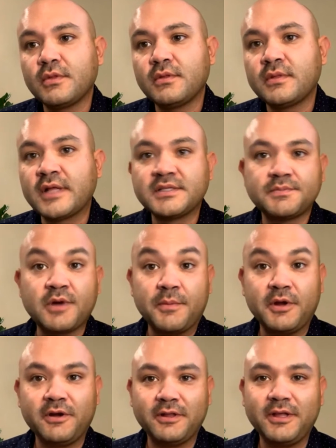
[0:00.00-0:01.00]
that's
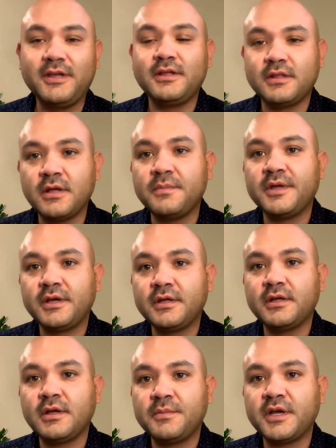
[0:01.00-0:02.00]
primarily a big
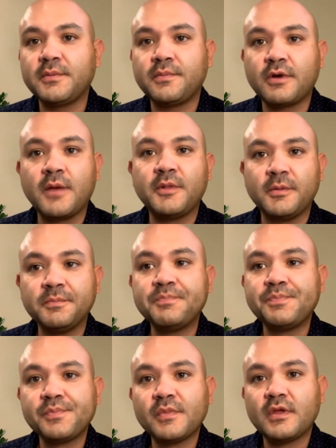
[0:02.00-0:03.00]
problem,
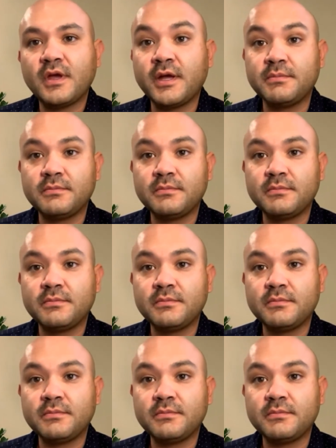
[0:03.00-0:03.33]
and